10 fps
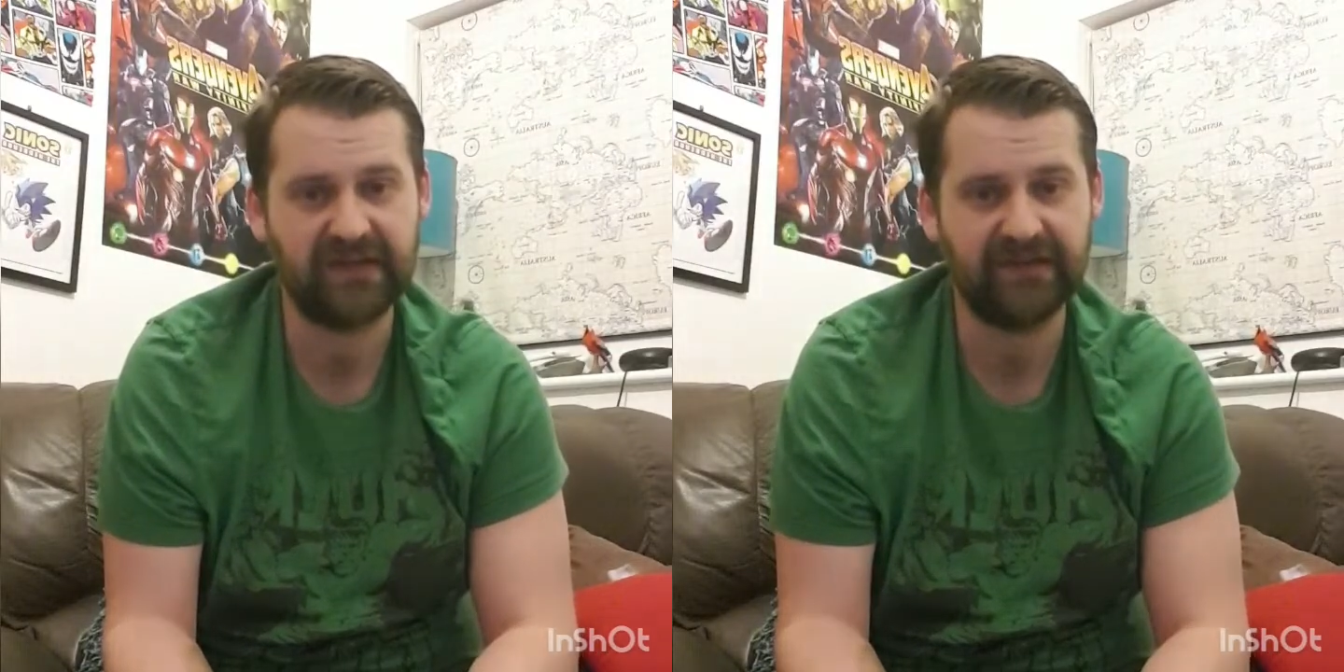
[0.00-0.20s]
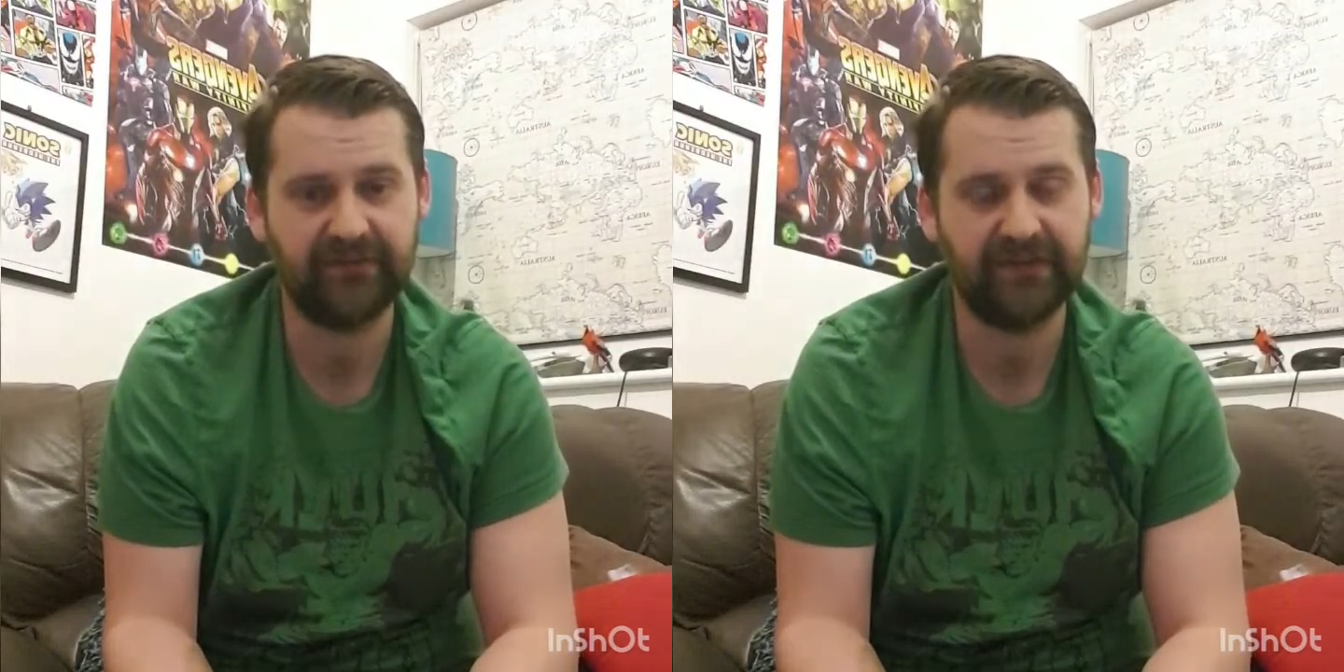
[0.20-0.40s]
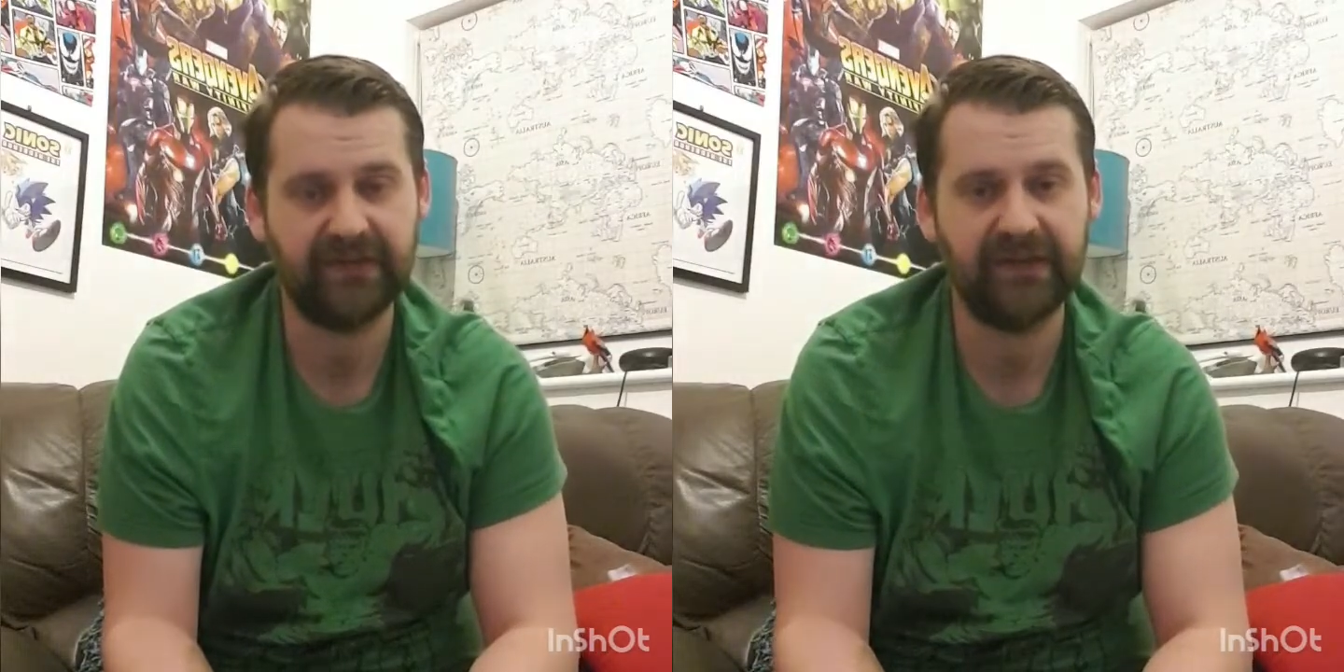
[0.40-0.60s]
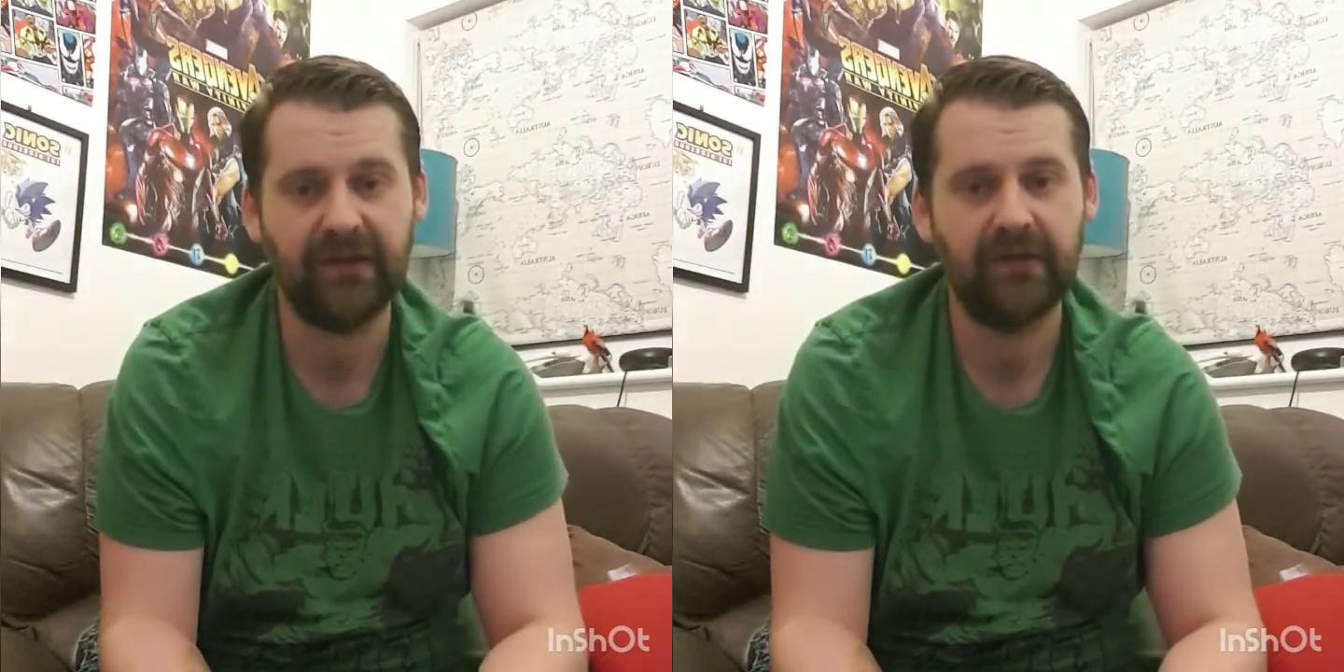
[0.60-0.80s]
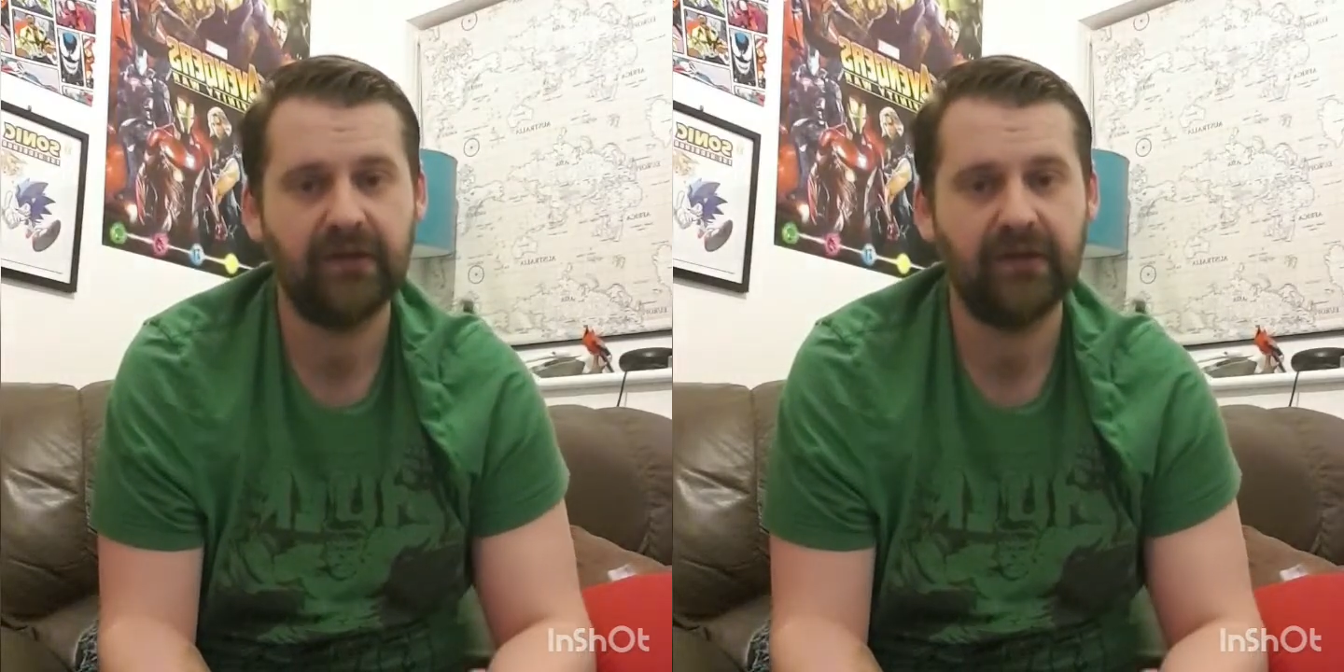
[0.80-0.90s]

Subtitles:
AV,